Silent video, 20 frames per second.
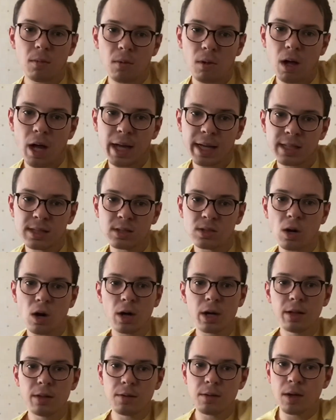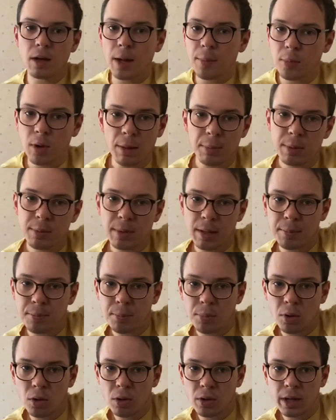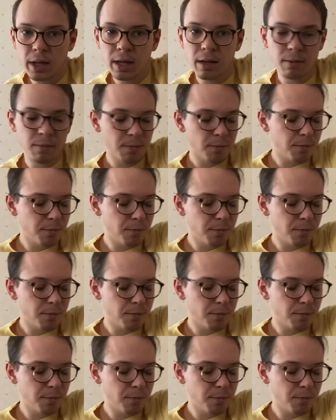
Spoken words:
I prep it by pulling